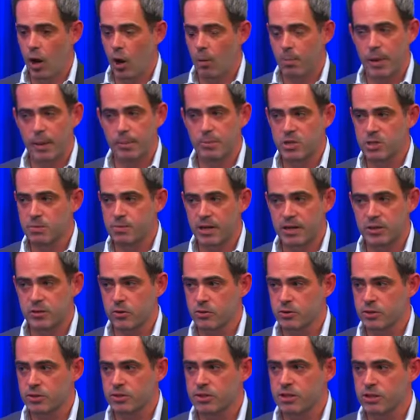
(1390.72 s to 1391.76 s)
Our members
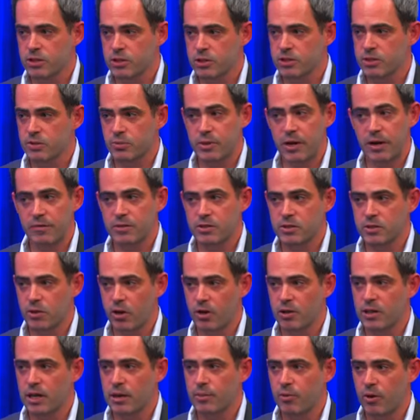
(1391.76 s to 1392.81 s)
make those decisions, and we haven't
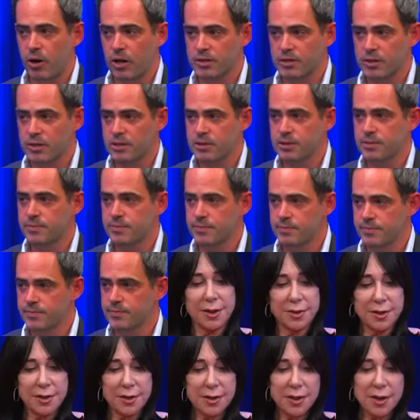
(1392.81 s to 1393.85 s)
started that process.
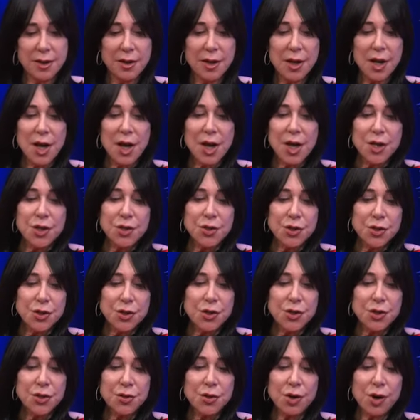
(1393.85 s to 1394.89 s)
Understand. Do
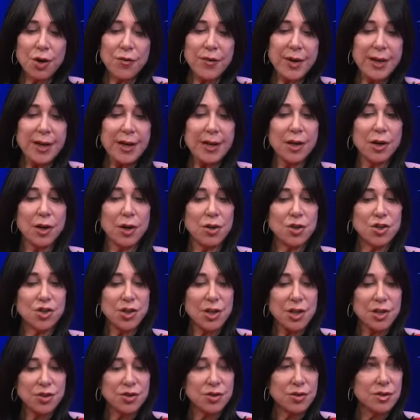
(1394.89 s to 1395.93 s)
you know of any
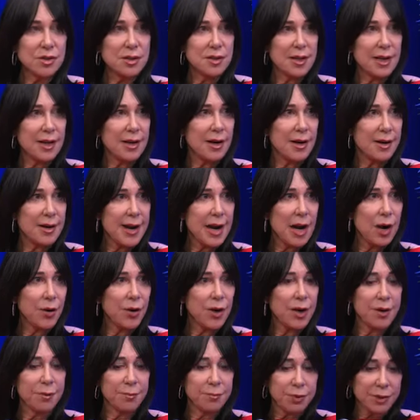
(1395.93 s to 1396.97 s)
negotiations that are now
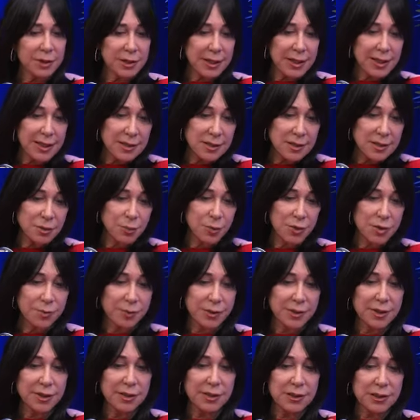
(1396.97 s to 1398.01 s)
in place with
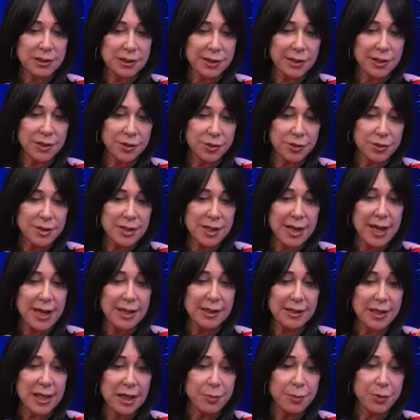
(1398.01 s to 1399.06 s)
political leaders
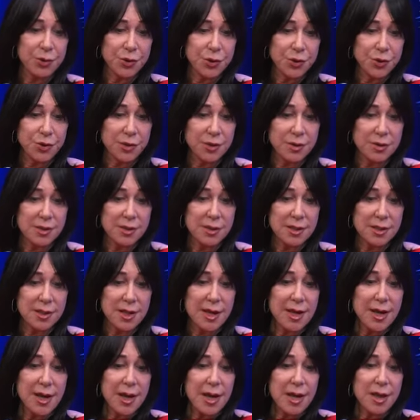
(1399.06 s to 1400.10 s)
and labor unions
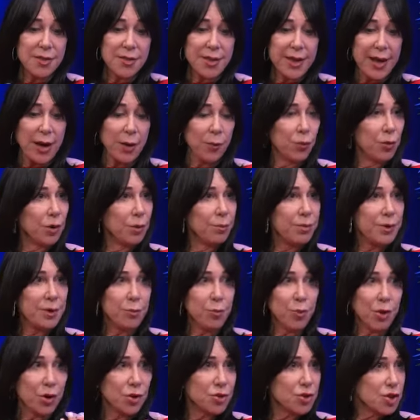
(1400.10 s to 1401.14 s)
that will be
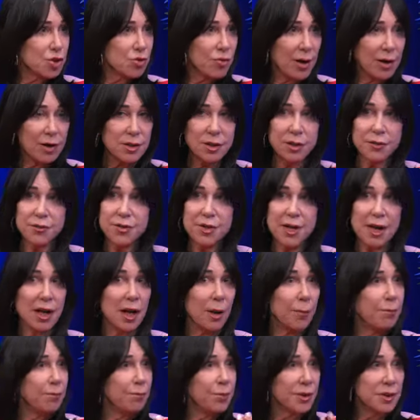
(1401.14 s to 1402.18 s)
more constructive to
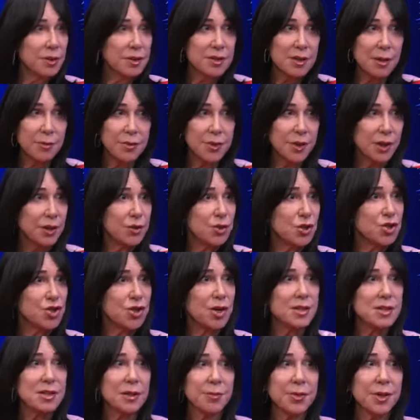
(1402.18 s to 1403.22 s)
help build something? Can you
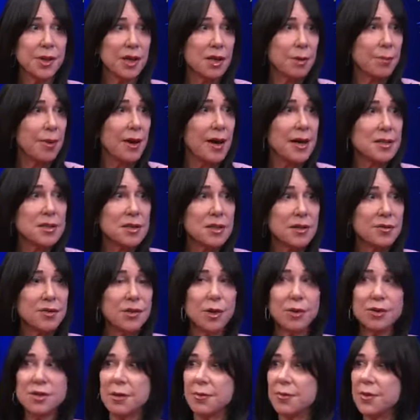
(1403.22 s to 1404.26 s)
share something on a positive
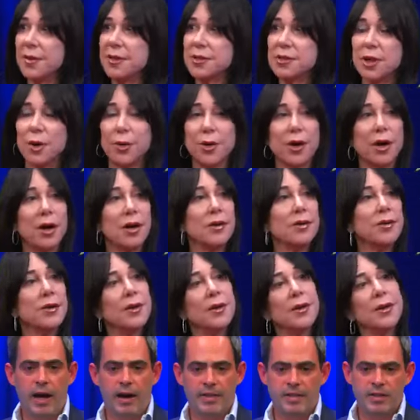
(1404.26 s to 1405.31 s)
note, something that's going on?
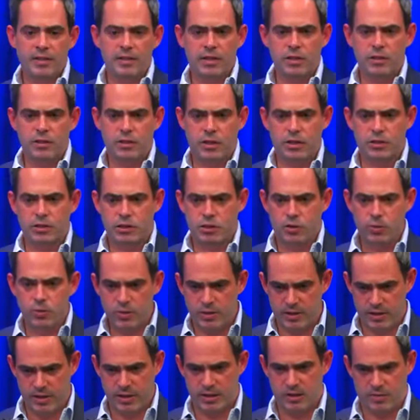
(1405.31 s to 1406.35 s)
Yeah, I think there's
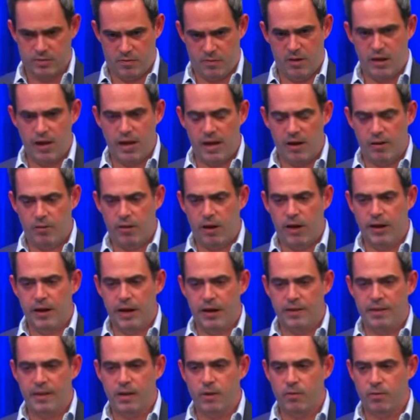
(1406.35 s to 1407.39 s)
two things for that,
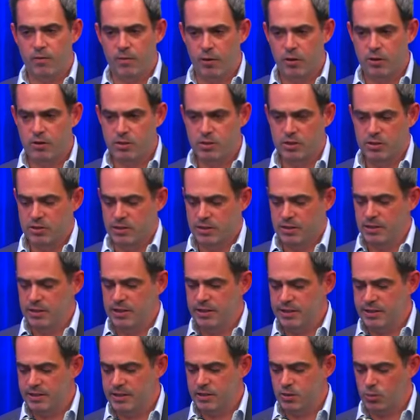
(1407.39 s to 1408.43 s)
right? I think first
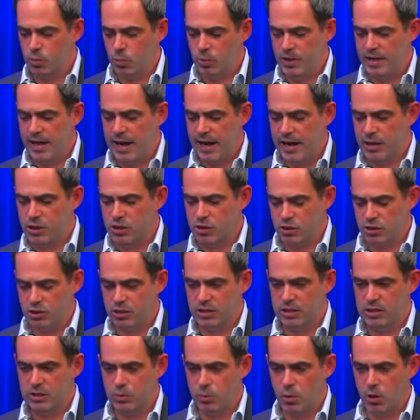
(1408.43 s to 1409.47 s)
is we
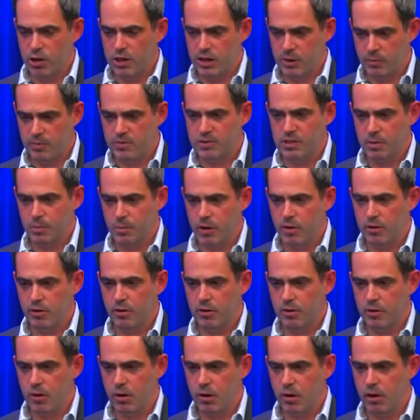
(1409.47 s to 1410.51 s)
actually working with some
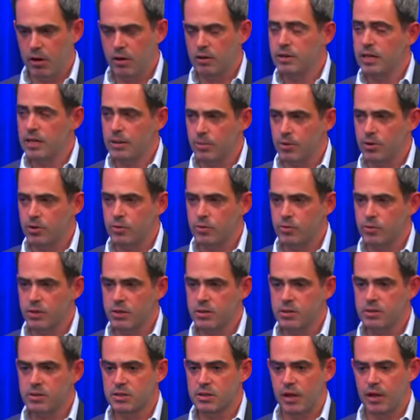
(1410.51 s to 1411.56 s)
other labor
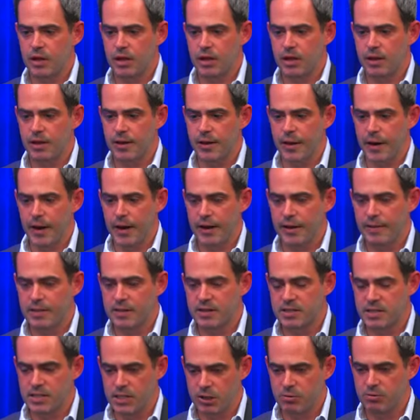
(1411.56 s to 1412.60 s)
unions
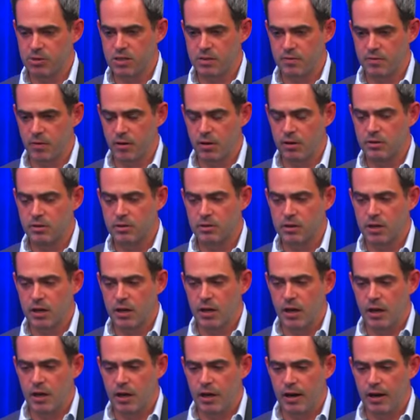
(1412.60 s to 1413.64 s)
and the Cirrus Fund
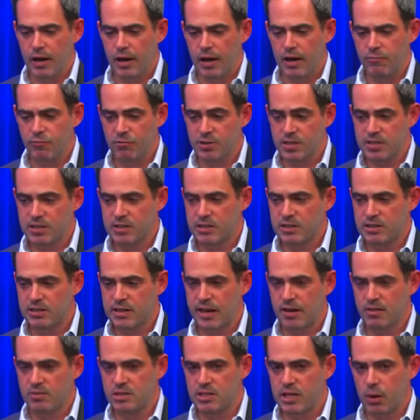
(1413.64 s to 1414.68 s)
and recently
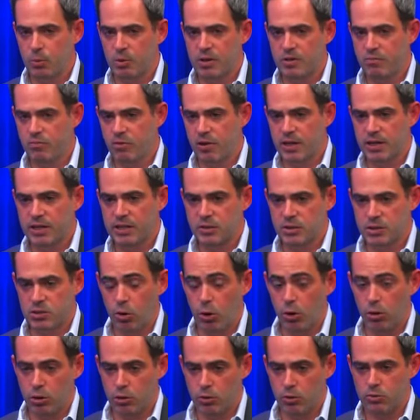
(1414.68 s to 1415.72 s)
announced that we've
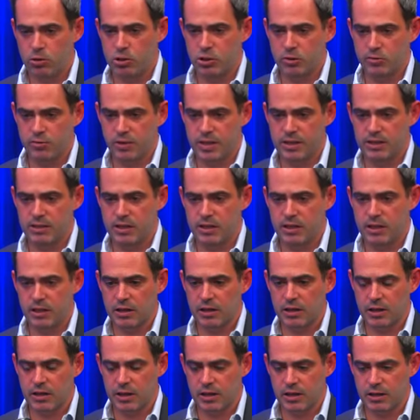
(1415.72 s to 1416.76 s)
raised or close to
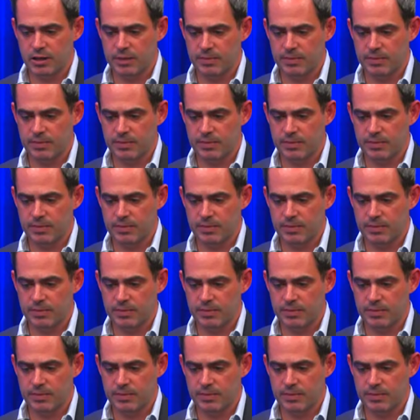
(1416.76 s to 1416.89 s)
raising